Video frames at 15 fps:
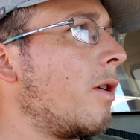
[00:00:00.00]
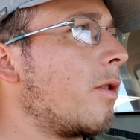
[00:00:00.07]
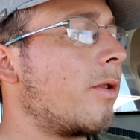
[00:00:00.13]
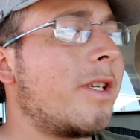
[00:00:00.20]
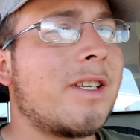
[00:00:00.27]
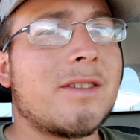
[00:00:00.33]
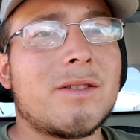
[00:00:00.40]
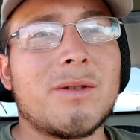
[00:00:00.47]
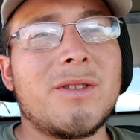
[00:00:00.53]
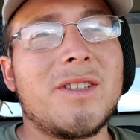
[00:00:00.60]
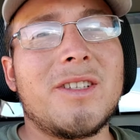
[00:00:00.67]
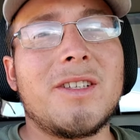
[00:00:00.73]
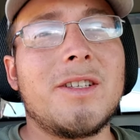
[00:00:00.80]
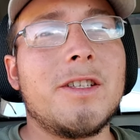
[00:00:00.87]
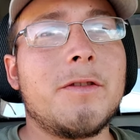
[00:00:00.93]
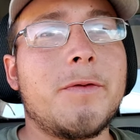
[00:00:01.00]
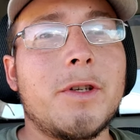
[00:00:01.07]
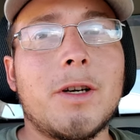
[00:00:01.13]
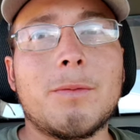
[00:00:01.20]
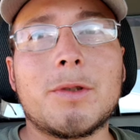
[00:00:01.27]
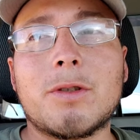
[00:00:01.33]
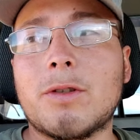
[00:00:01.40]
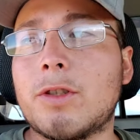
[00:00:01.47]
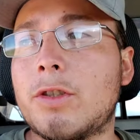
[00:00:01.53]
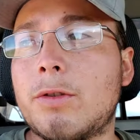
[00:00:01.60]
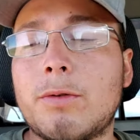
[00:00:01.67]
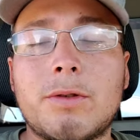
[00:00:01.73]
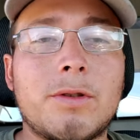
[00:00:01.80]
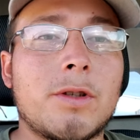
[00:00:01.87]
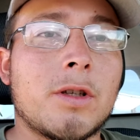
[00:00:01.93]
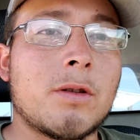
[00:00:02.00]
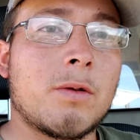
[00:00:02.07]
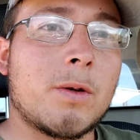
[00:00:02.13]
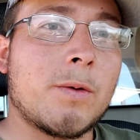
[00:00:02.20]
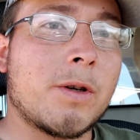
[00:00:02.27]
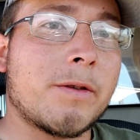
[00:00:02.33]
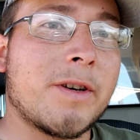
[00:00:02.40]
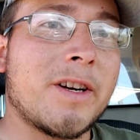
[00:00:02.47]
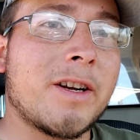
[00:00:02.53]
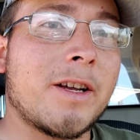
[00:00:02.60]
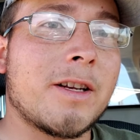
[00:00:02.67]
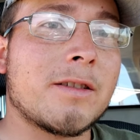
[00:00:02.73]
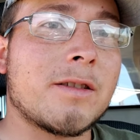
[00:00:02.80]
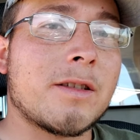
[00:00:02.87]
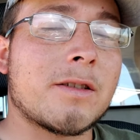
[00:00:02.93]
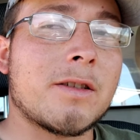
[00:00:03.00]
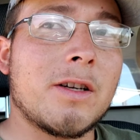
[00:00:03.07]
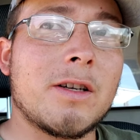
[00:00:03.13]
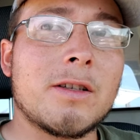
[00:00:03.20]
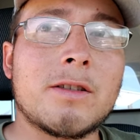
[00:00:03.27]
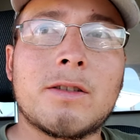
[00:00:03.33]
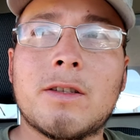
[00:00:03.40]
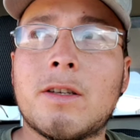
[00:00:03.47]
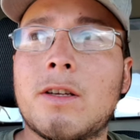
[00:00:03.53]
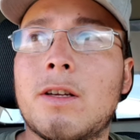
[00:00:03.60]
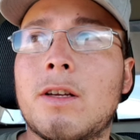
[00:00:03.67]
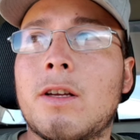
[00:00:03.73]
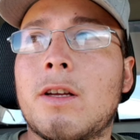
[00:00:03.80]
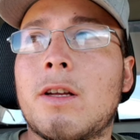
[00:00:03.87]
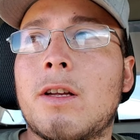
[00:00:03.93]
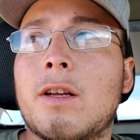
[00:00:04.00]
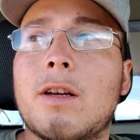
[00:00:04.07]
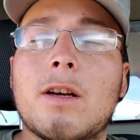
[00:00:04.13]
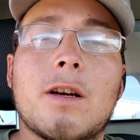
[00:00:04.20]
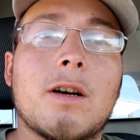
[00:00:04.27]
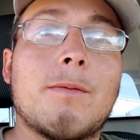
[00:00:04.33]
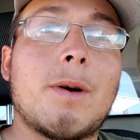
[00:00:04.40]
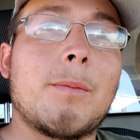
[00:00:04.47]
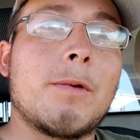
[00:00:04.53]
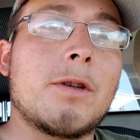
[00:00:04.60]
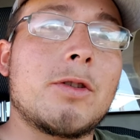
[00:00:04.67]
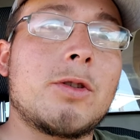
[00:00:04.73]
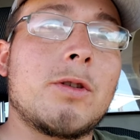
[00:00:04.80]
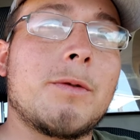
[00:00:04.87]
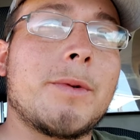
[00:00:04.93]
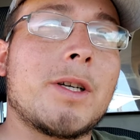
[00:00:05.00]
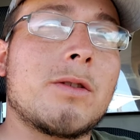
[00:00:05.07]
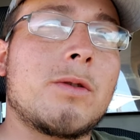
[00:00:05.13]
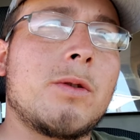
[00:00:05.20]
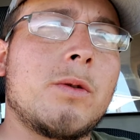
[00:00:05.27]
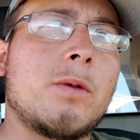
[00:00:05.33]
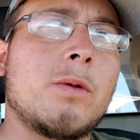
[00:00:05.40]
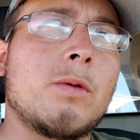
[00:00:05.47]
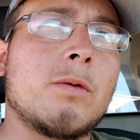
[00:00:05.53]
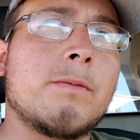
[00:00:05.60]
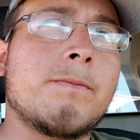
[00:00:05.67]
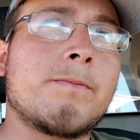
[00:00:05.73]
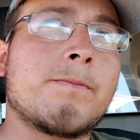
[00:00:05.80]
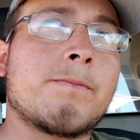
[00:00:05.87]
So in this video, I'm just going to shoot the 21 grain NSA slugs. I'm going to shoot them out to